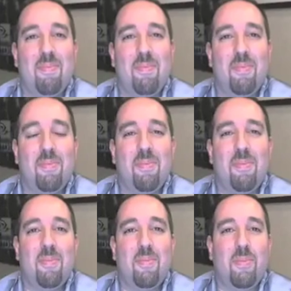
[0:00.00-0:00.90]

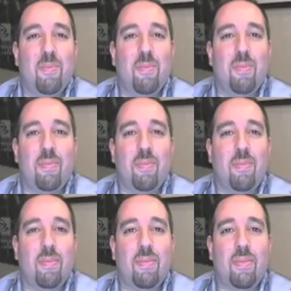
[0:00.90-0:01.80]

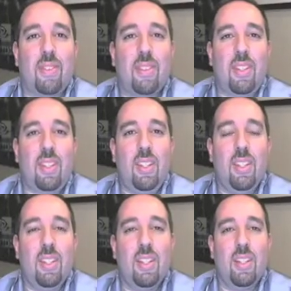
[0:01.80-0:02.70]

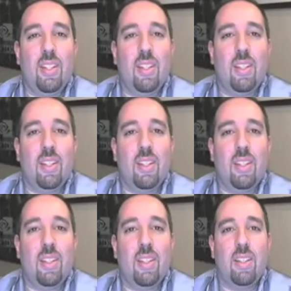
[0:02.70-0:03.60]

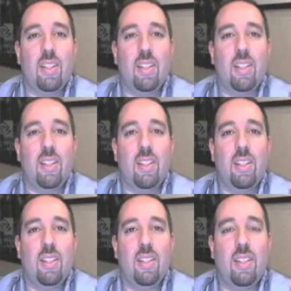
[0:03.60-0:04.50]

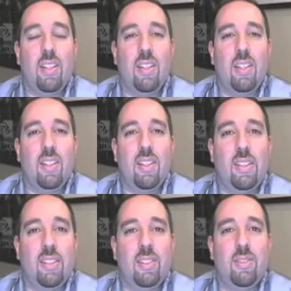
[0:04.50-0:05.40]

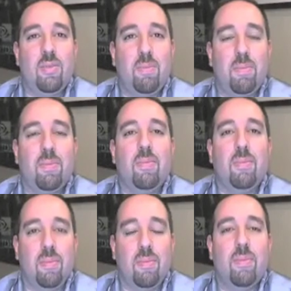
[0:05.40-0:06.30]

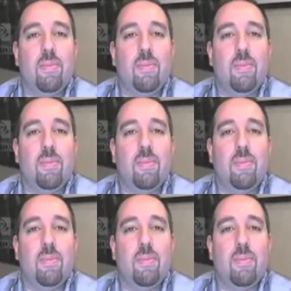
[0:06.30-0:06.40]
(not speaking)